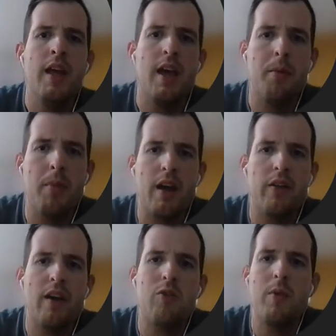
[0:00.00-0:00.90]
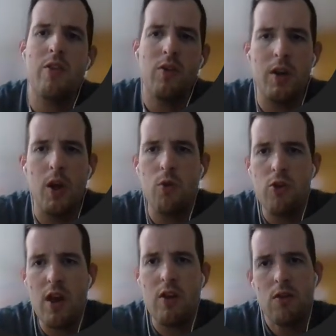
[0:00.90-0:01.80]
and my classmates'
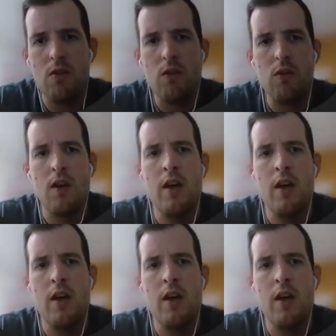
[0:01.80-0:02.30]
negotiations.